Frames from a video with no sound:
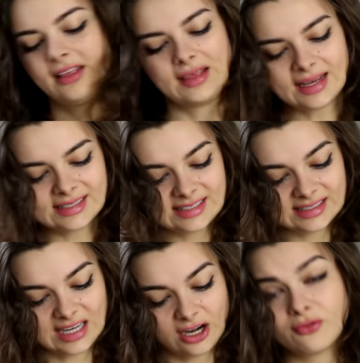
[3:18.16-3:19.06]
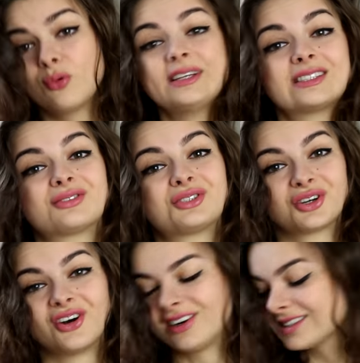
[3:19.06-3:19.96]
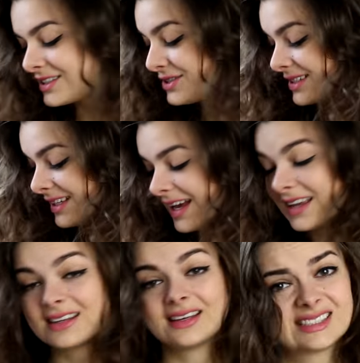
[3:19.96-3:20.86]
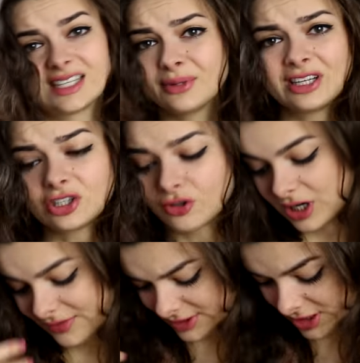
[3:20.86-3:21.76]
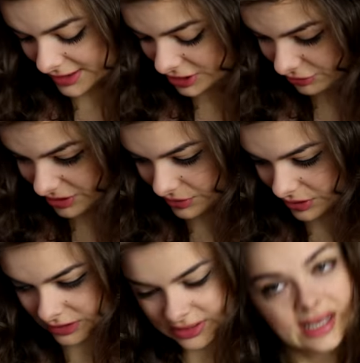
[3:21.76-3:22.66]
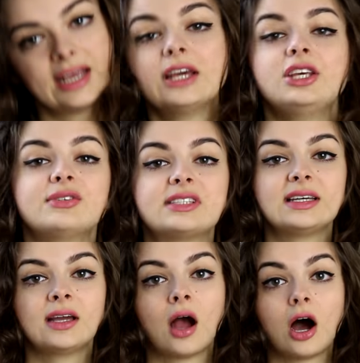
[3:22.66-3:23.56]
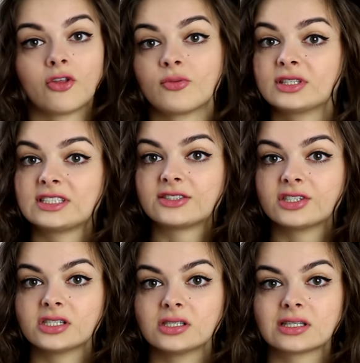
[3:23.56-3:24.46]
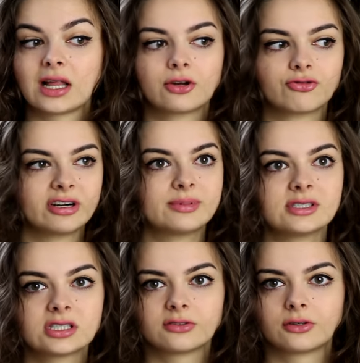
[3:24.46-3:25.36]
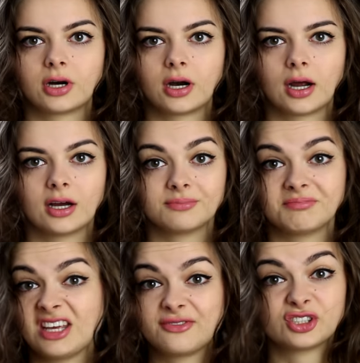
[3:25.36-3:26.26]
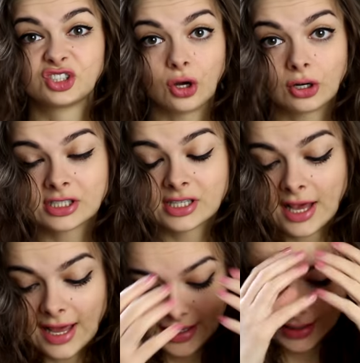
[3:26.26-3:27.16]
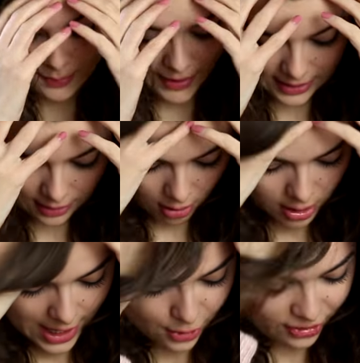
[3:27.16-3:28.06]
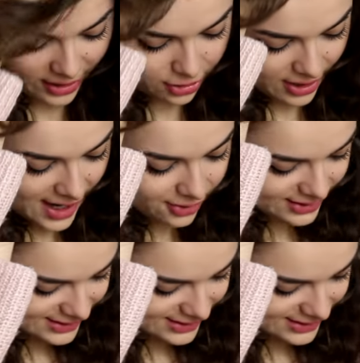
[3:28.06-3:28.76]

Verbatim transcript: I think it's a kind of a waste of straws. You can get a similar or even nicer result using other materials like ribbons or even socks, depending on how thick your hair